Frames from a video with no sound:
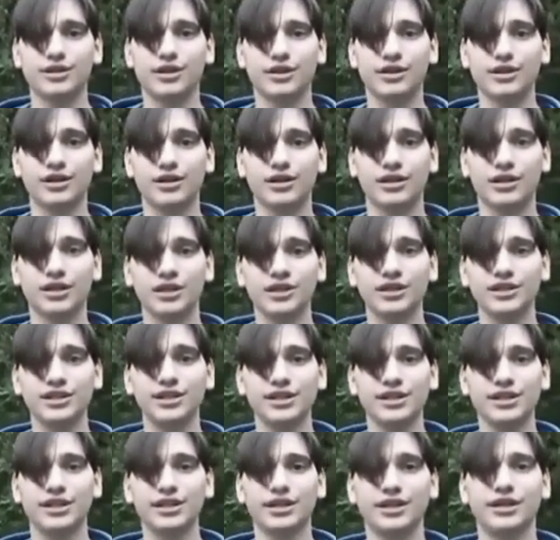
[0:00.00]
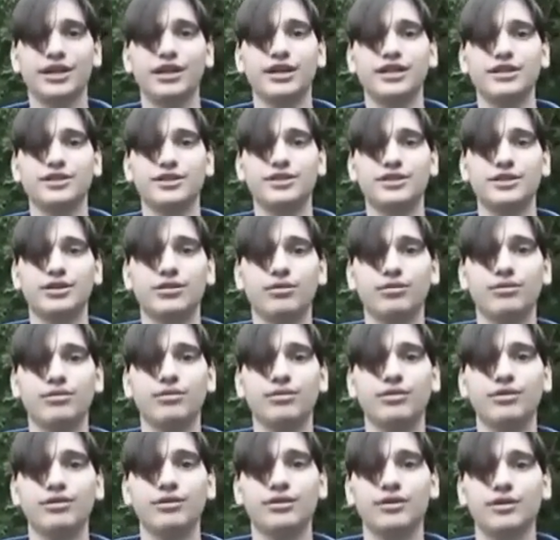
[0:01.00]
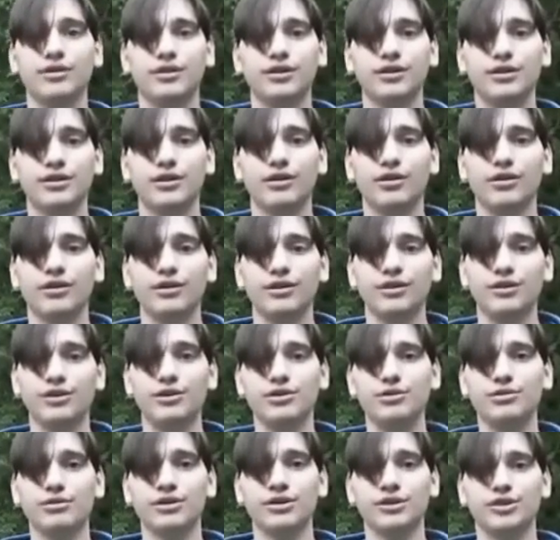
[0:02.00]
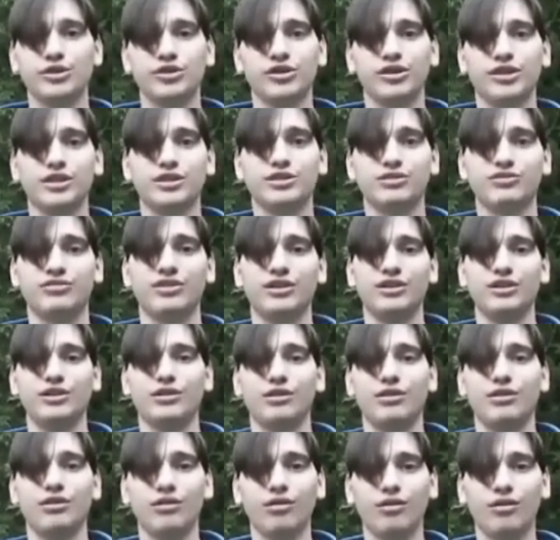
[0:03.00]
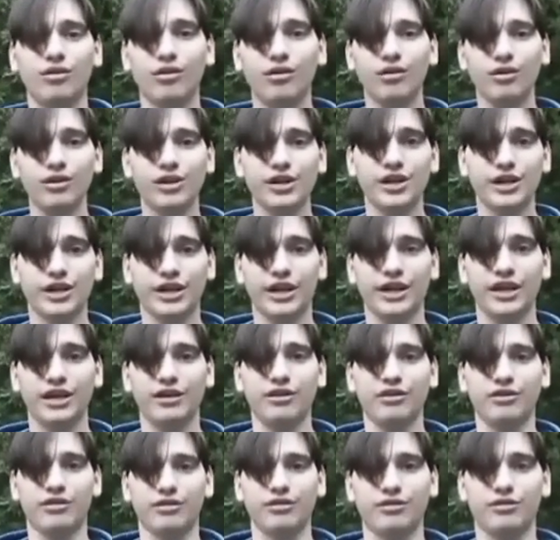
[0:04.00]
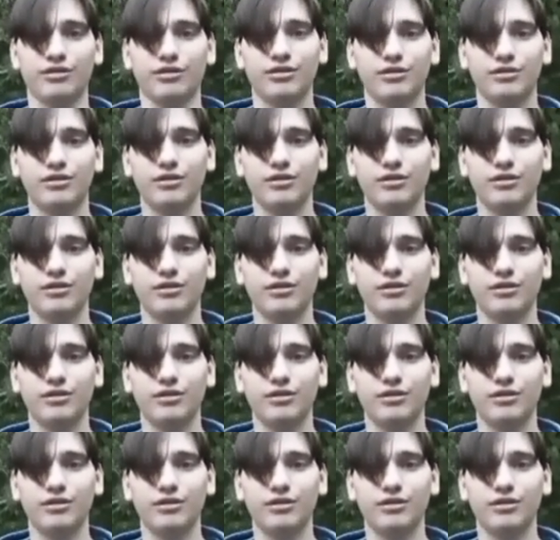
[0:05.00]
Start clenching it as though you are transferring all your anger